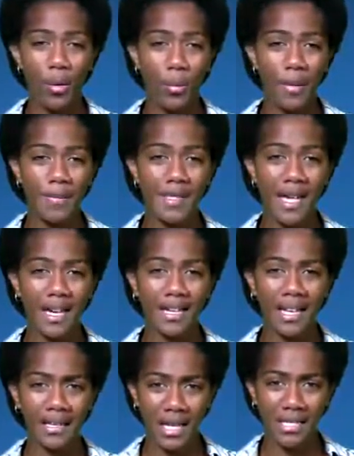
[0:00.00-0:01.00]
our
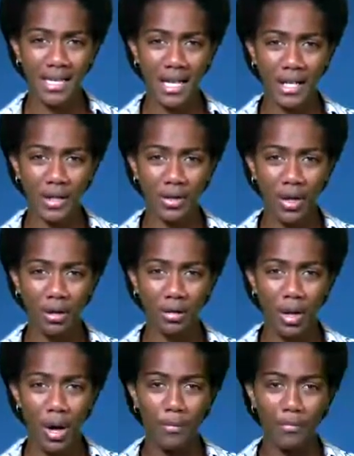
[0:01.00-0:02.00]
website at
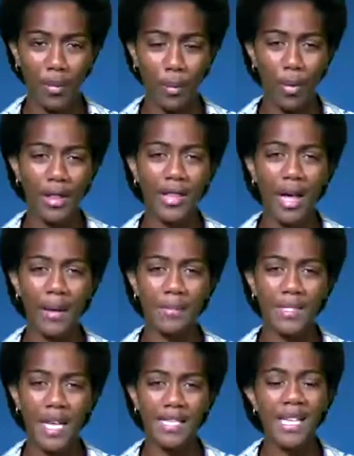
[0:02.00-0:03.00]
nandraki.com for weather
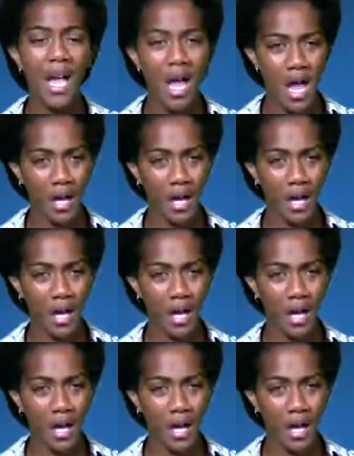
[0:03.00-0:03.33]
updates.